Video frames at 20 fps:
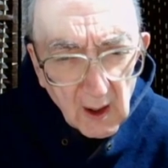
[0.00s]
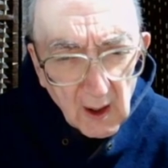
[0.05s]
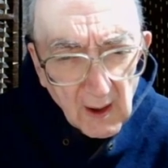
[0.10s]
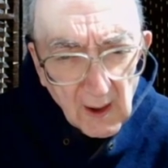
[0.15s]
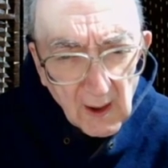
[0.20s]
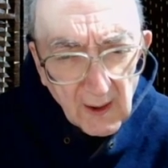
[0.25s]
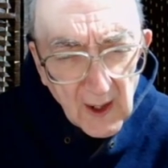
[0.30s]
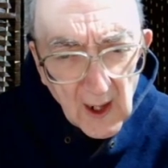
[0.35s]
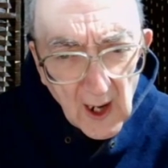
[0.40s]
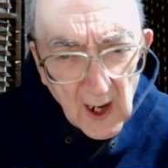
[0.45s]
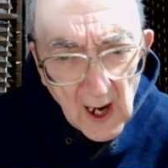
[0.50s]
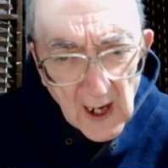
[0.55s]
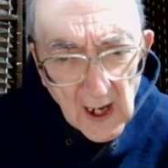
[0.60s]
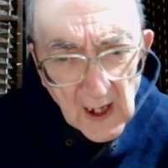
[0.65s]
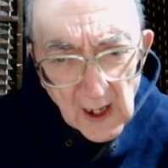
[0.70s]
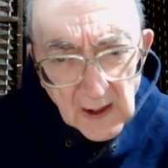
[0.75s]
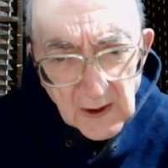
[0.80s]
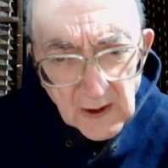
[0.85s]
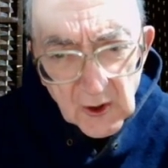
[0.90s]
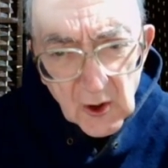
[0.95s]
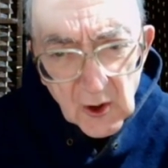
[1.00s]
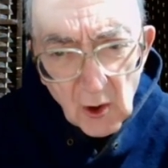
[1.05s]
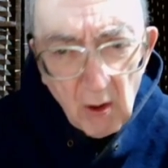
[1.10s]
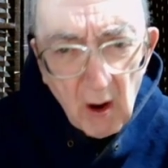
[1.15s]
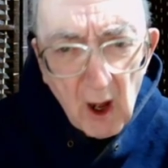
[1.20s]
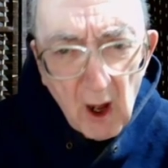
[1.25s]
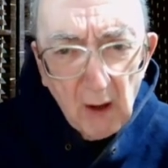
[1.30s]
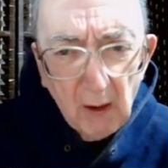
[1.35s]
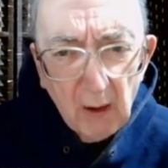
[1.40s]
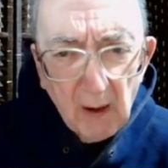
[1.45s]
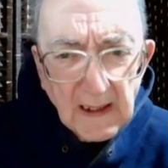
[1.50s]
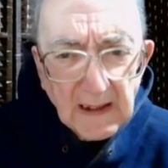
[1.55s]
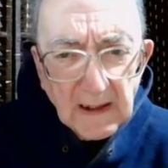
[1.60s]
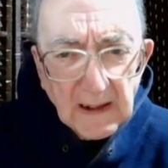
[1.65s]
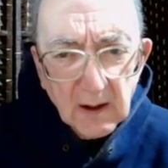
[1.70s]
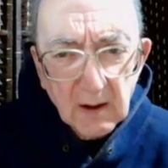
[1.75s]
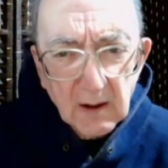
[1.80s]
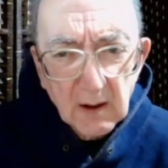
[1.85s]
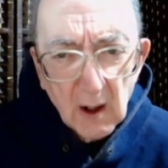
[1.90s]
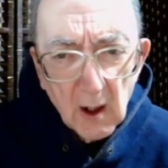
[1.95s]
I saw a
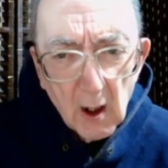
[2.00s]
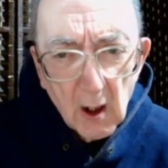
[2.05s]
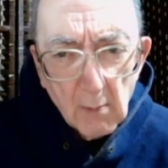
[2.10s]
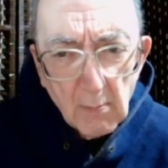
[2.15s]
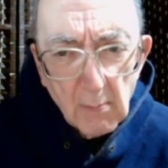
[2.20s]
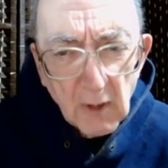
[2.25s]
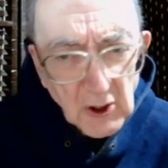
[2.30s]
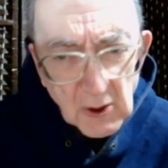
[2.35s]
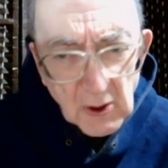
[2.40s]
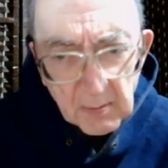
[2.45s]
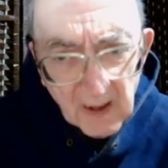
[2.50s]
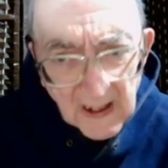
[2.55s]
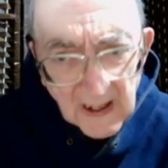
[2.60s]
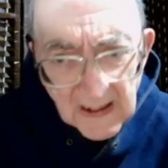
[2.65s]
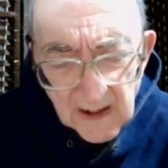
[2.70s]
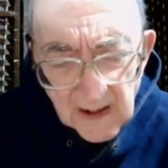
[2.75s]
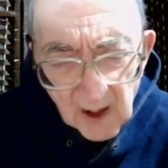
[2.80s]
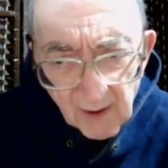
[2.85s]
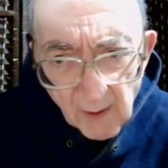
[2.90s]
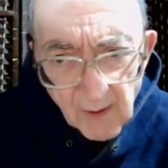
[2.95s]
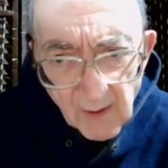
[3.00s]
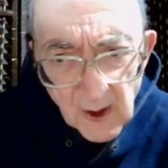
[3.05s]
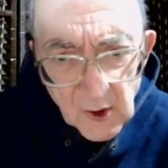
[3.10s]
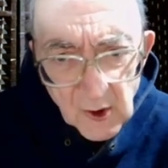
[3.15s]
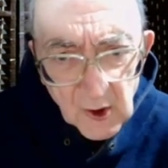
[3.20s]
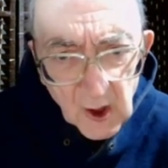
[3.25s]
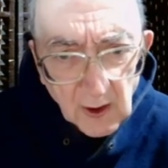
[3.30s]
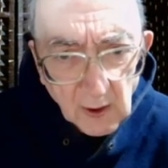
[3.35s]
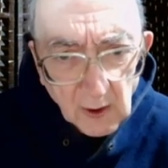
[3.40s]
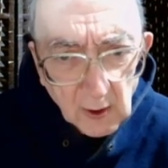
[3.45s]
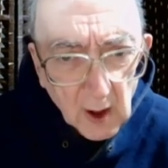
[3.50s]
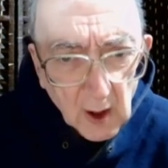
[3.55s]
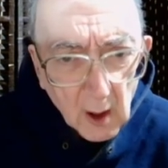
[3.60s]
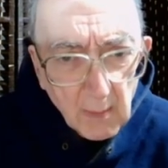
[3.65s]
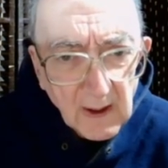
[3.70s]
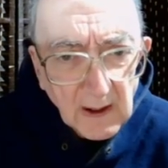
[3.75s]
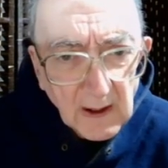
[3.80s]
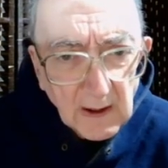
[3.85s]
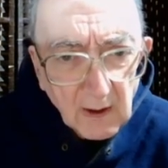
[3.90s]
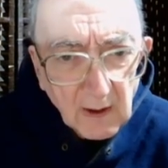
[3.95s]
light, much brighter than the sun,
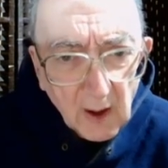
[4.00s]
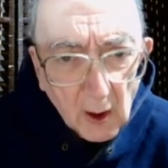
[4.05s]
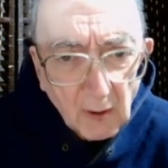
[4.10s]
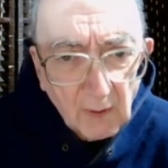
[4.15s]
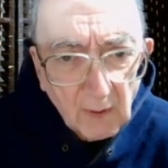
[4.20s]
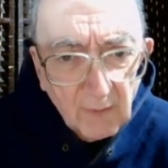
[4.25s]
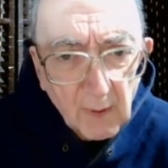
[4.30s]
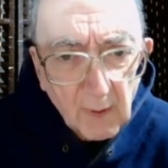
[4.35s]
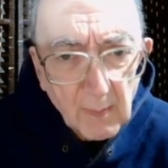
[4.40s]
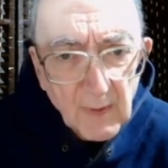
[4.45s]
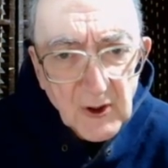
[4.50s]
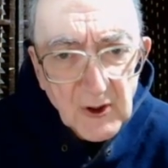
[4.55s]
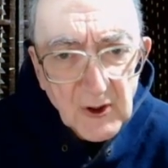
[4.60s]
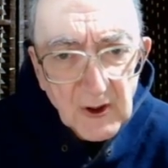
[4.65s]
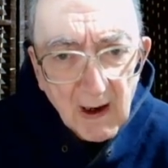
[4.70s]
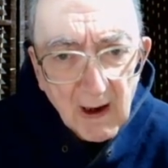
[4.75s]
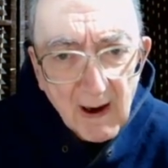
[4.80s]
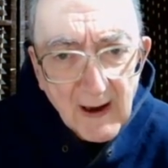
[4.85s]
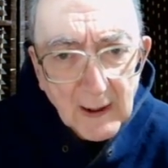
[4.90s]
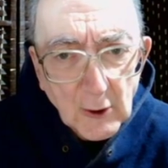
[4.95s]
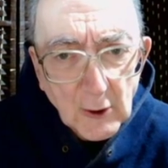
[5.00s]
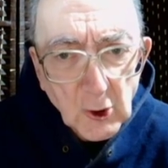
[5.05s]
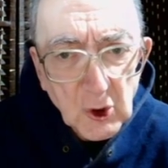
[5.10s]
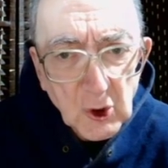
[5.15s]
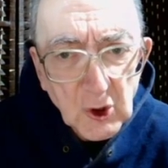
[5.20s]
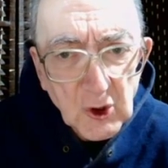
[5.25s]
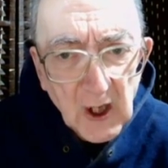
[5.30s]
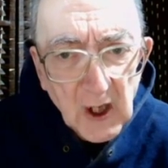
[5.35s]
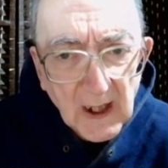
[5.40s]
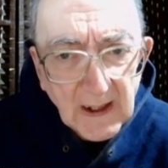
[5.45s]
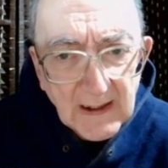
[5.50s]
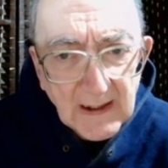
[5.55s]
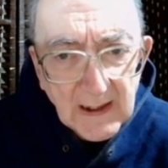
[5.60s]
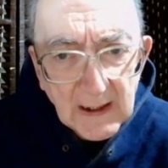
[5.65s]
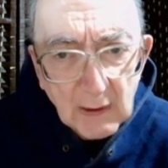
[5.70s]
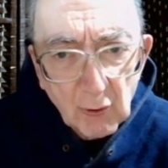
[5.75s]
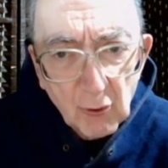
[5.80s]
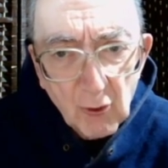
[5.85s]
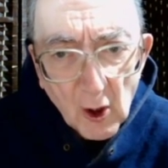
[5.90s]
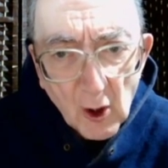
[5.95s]
coming down from the sky and
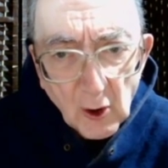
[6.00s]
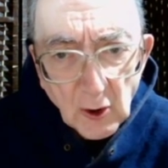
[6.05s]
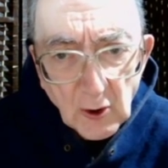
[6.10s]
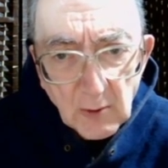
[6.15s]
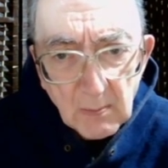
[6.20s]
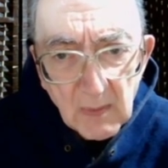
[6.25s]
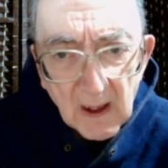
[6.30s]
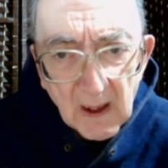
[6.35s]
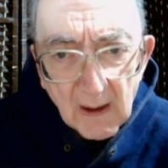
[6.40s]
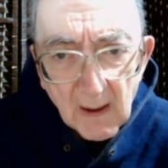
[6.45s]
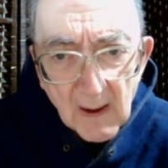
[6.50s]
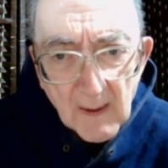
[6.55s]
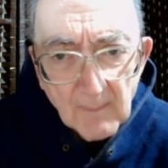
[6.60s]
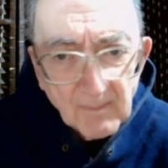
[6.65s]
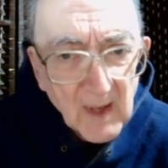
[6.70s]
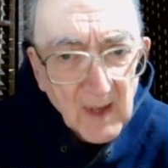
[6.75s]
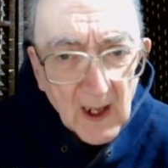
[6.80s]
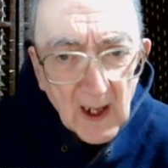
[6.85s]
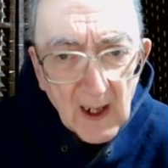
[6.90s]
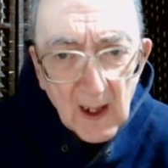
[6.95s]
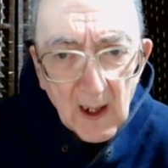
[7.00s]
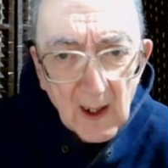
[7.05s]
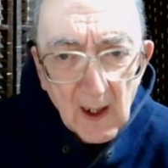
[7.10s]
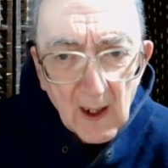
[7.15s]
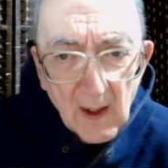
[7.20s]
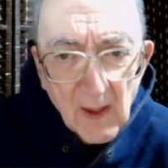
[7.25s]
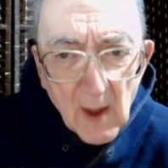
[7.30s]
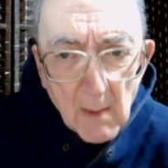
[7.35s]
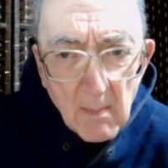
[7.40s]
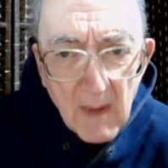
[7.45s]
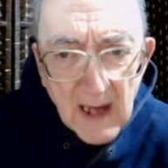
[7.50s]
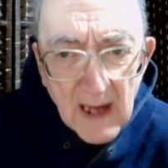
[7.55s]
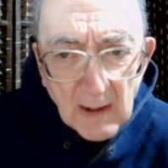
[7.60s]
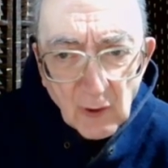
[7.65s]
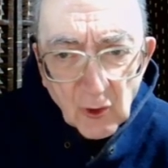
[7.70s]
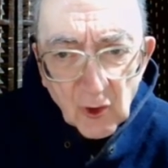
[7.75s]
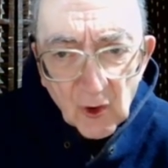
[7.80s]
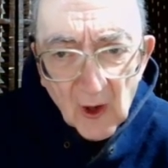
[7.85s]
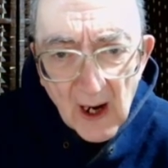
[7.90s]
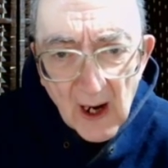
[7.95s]
shining round me, and the men
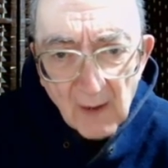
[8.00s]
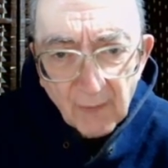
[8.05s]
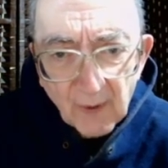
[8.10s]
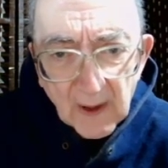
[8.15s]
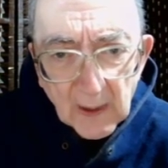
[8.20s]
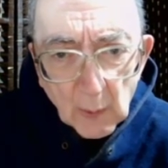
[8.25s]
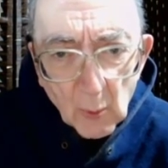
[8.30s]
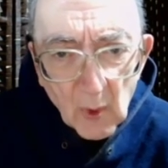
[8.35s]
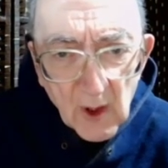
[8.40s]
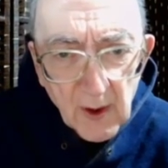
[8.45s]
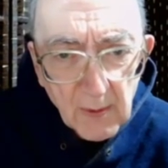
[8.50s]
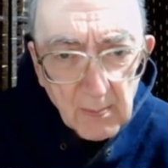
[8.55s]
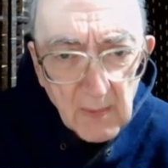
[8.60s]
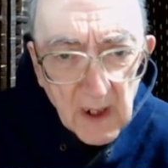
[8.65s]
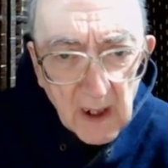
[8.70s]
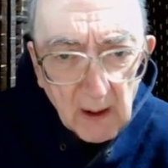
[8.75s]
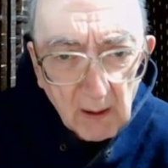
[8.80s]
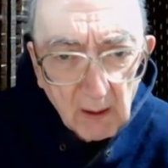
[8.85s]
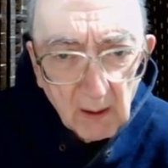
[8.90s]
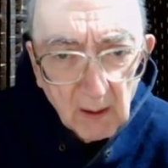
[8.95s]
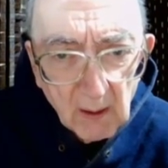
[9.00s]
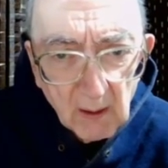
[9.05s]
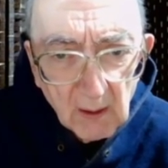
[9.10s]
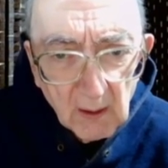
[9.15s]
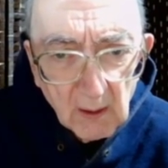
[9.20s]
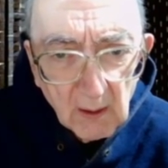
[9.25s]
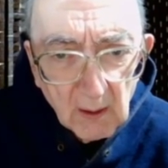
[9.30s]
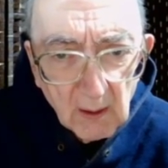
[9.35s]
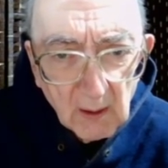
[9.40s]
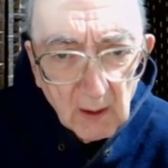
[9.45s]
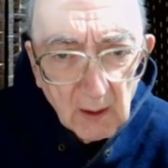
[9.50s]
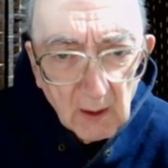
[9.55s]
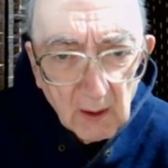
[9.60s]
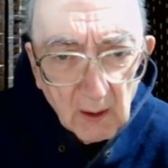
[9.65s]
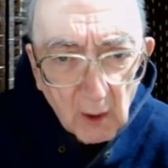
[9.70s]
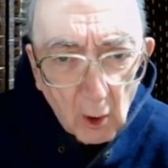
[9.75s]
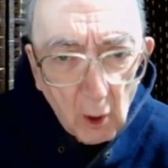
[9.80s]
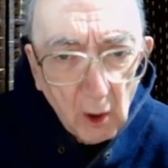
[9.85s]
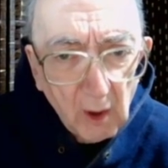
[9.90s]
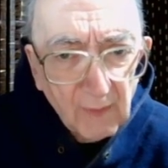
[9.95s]
travelling with me.
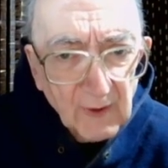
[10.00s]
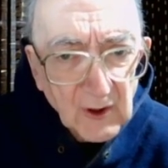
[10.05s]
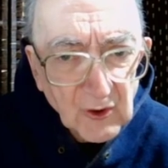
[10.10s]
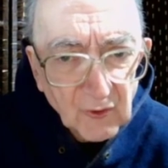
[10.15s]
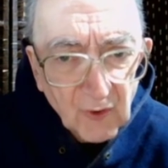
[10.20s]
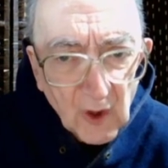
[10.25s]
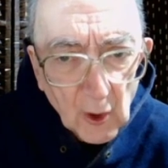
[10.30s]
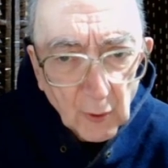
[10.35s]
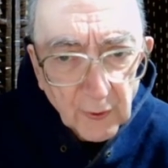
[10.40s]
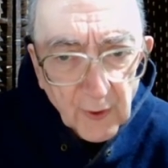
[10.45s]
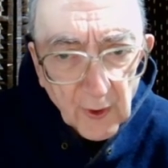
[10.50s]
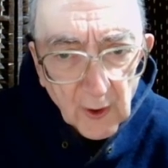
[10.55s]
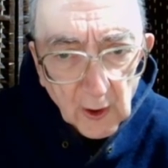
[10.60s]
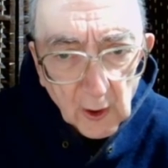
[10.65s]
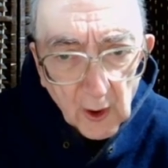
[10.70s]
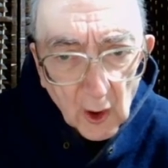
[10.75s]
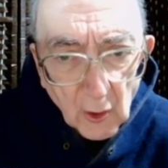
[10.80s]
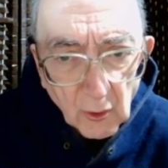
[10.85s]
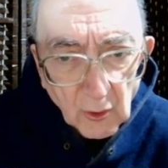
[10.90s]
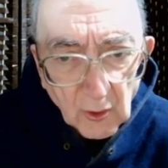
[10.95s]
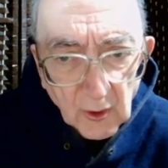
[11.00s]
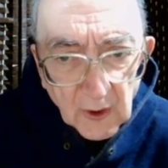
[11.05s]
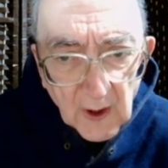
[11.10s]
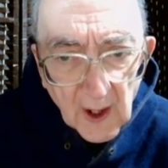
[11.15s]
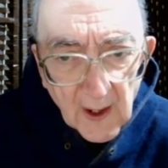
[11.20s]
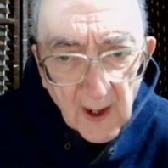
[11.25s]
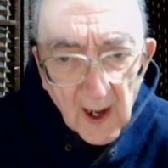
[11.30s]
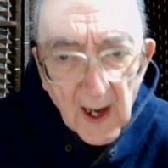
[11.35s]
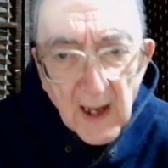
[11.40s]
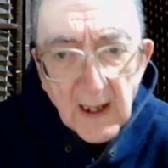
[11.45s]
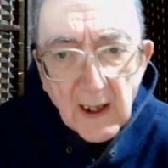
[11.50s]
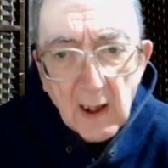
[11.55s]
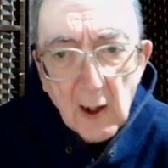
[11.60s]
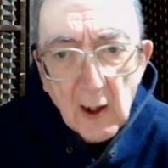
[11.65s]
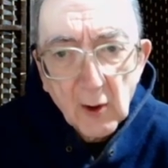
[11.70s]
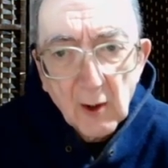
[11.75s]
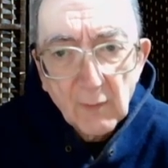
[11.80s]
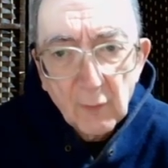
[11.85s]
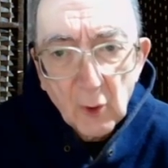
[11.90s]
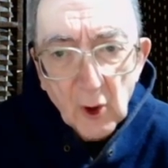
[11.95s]
All of us fell to the ground, and I heard
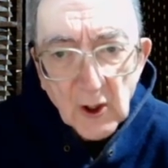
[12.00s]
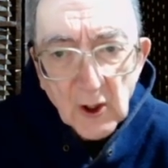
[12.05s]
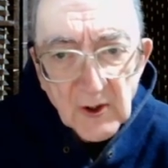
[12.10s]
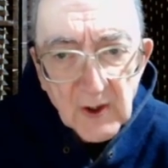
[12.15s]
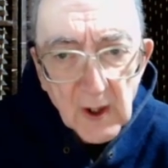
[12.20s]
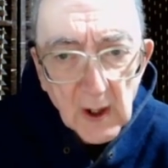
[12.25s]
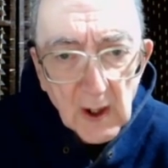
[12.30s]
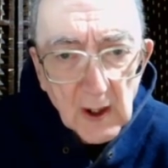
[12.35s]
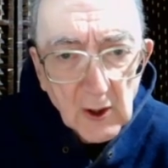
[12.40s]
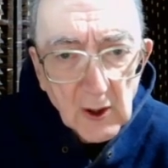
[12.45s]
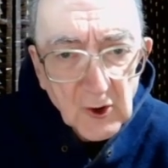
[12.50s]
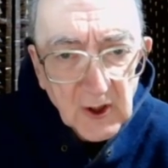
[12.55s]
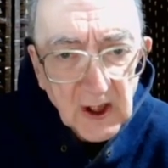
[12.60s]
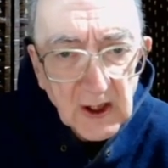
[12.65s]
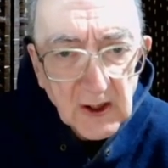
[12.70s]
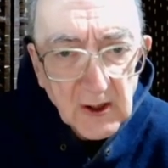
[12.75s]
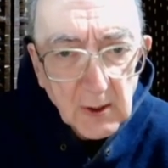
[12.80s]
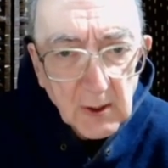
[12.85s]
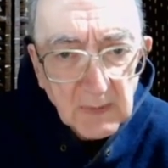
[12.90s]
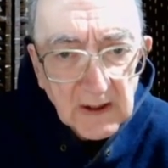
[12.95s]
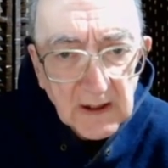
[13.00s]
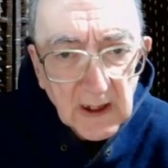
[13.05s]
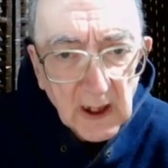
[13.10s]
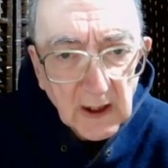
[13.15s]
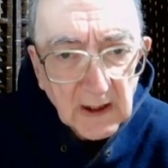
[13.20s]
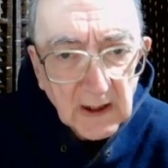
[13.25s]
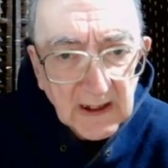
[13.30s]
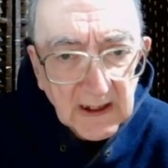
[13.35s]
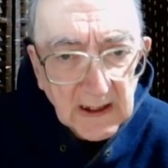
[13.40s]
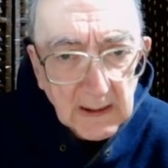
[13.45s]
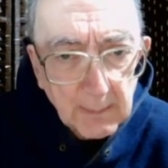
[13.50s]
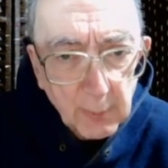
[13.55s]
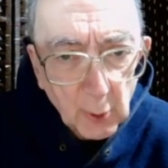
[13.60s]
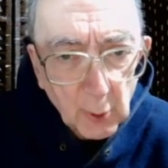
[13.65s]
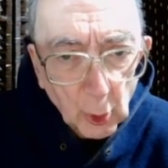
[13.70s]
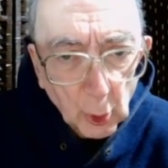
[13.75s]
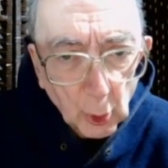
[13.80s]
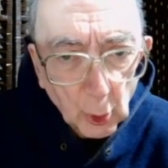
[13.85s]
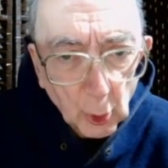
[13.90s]
a voice say to me in Hebrew,